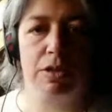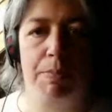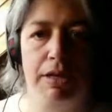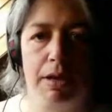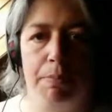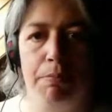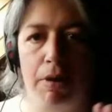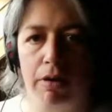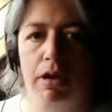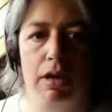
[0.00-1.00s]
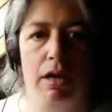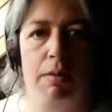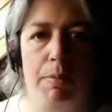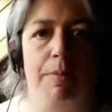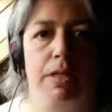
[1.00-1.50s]
are basic marketing
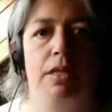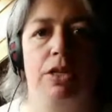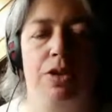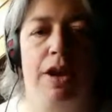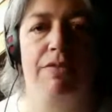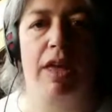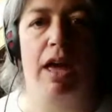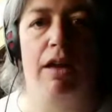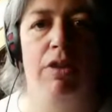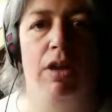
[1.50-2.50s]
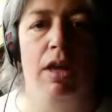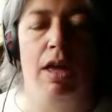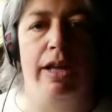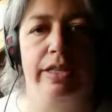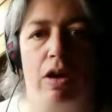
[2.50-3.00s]
premises that you have to have.
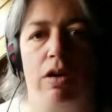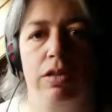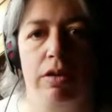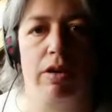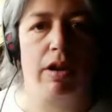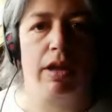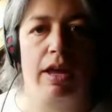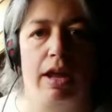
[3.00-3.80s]
It's also you're going to get,